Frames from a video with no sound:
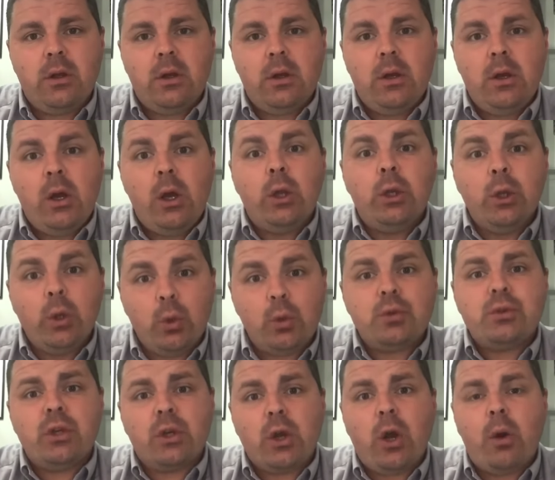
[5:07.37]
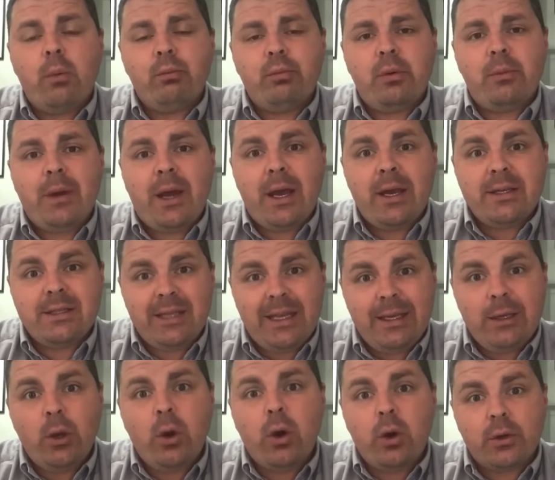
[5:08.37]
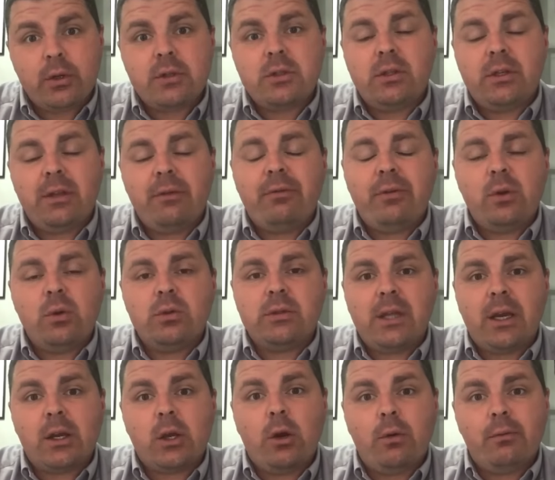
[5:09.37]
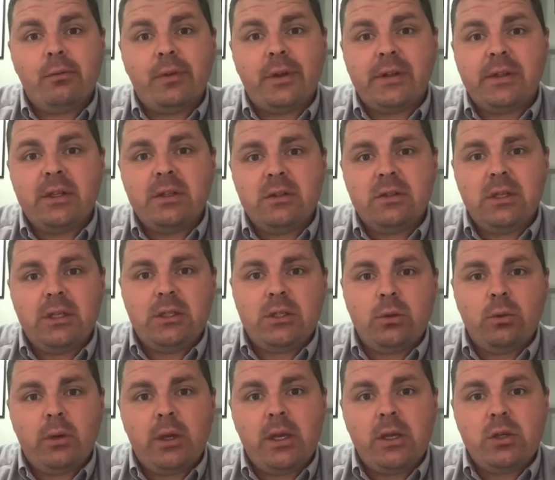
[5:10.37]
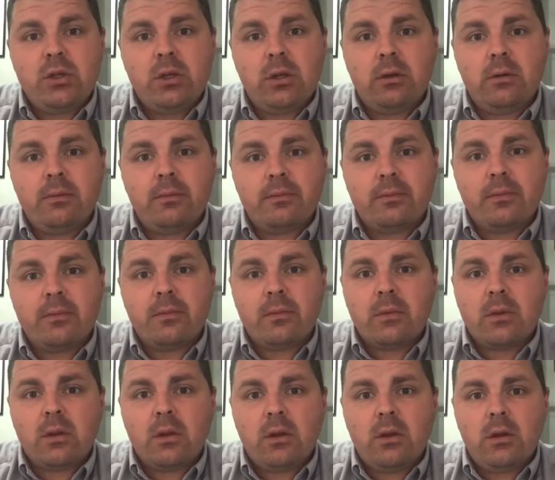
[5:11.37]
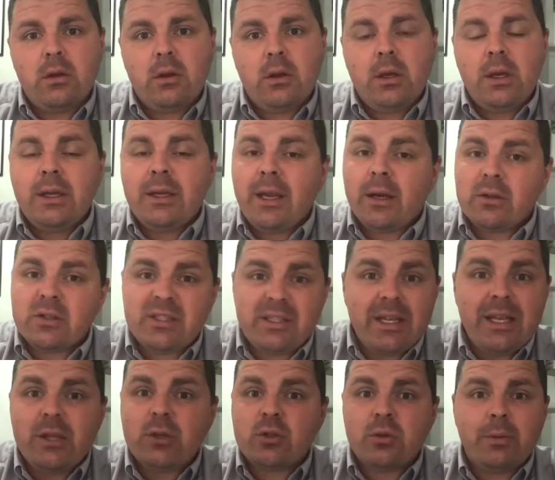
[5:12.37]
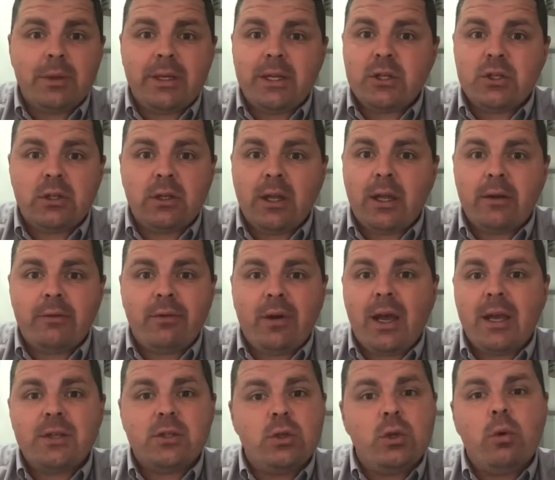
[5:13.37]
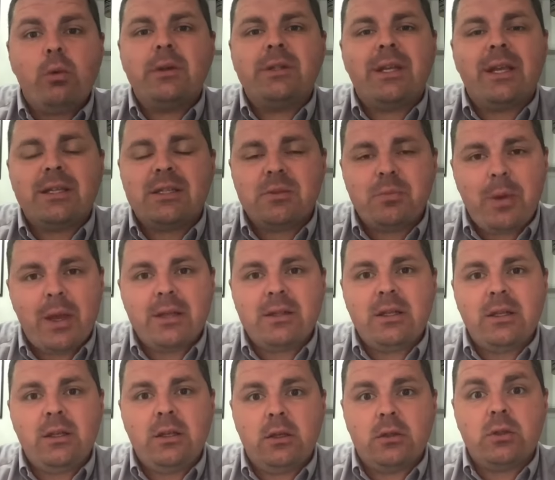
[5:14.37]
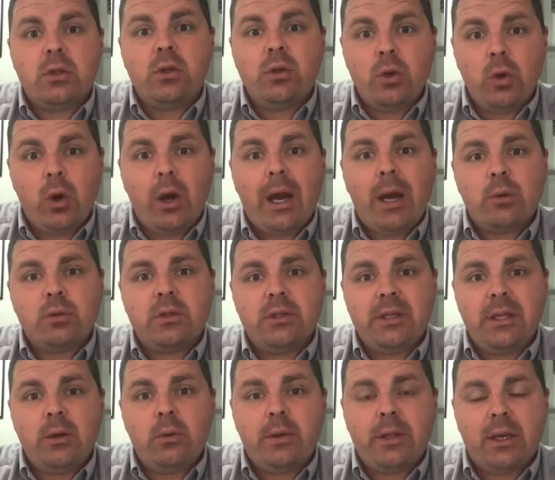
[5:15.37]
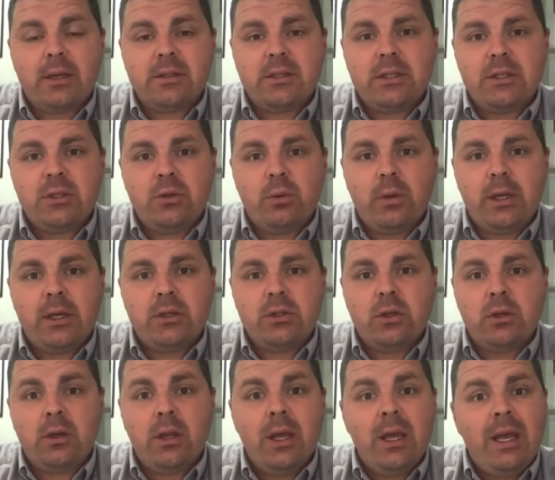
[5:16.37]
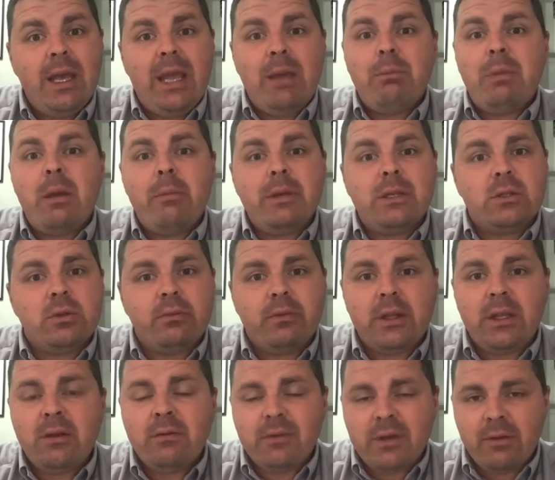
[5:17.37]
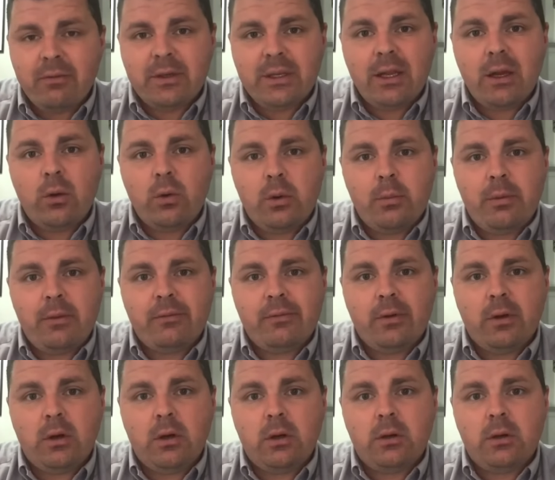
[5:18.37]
Look to compromise in order to diffuse that conflicting situation. Now seek some additional advice. No one's expecting you to know how to deal with that situation. It may be something you've never dealt with before.